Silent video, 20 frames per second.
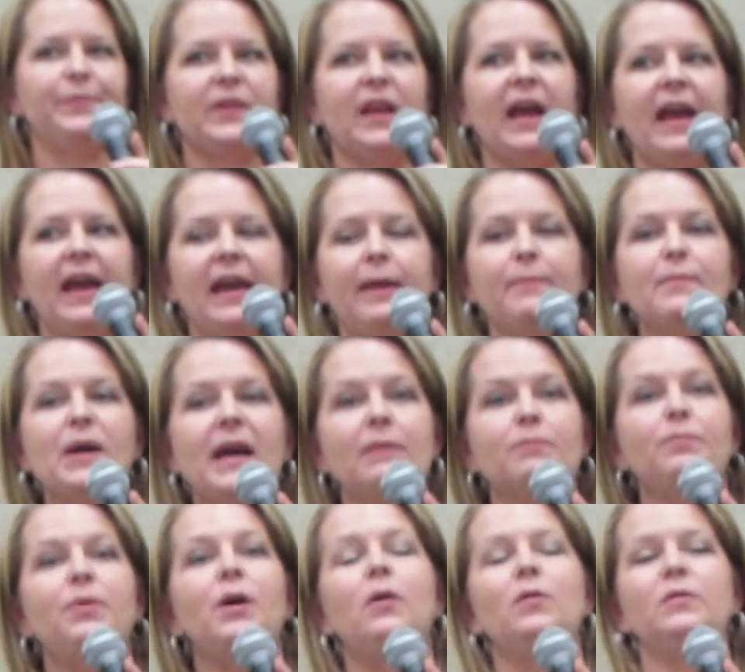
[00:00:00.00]
I
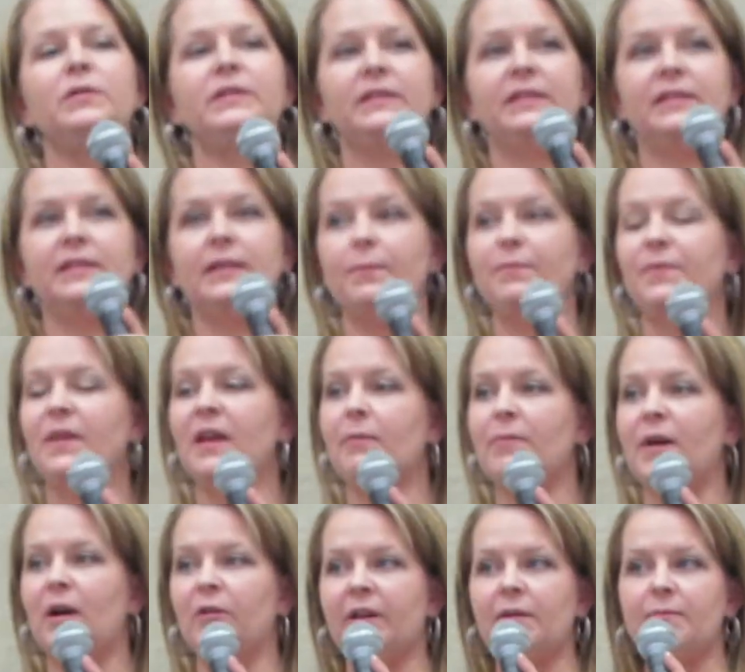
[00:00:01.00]
might post something
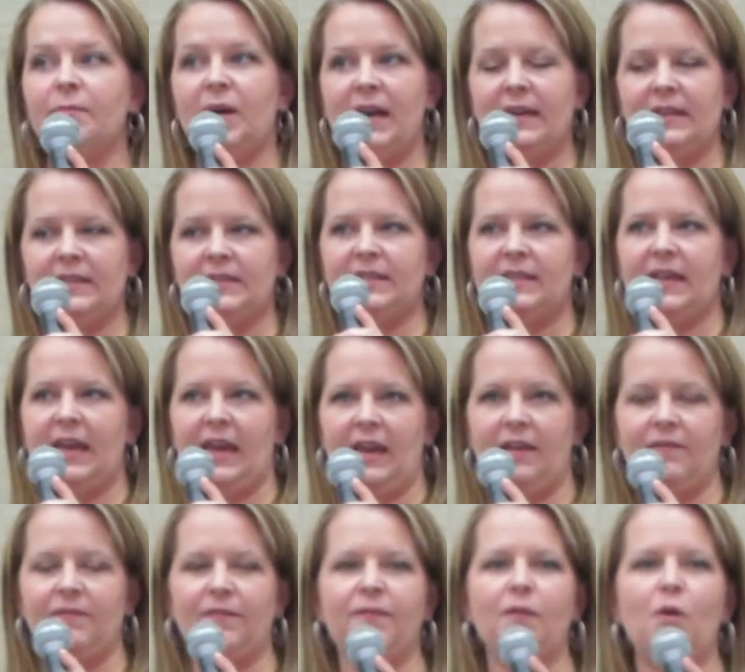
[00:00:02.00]
about Combine and
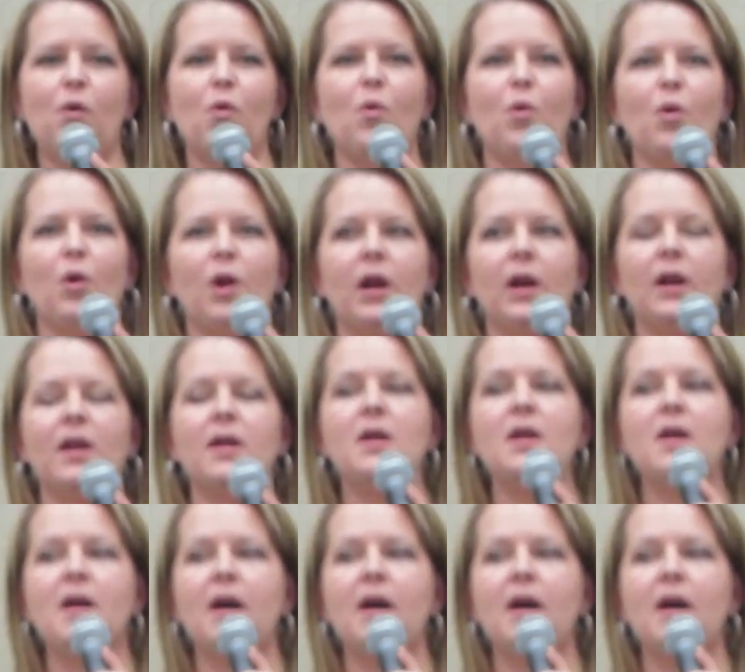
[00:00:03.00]
Save, or